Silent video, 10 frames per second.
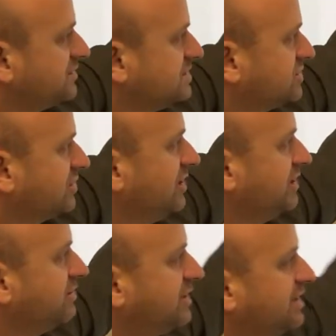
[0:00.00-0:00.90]
this
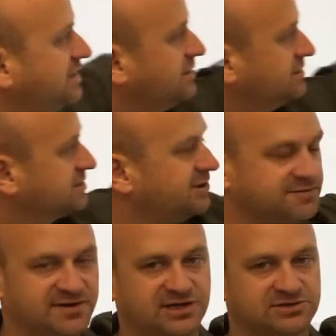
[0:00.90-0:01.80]
triangle A, scale
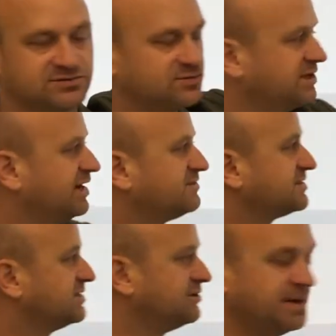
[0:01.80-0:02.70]
factor of 1/2
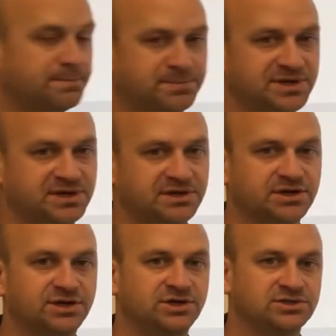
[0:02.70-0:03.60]
centered at B.
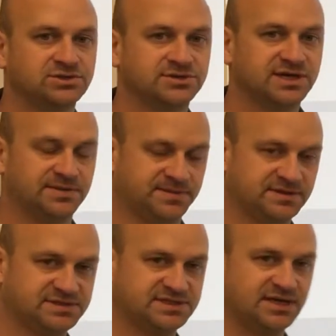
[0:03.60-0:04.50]
So again, the
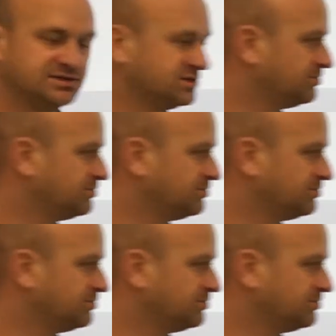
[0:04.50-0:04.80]
center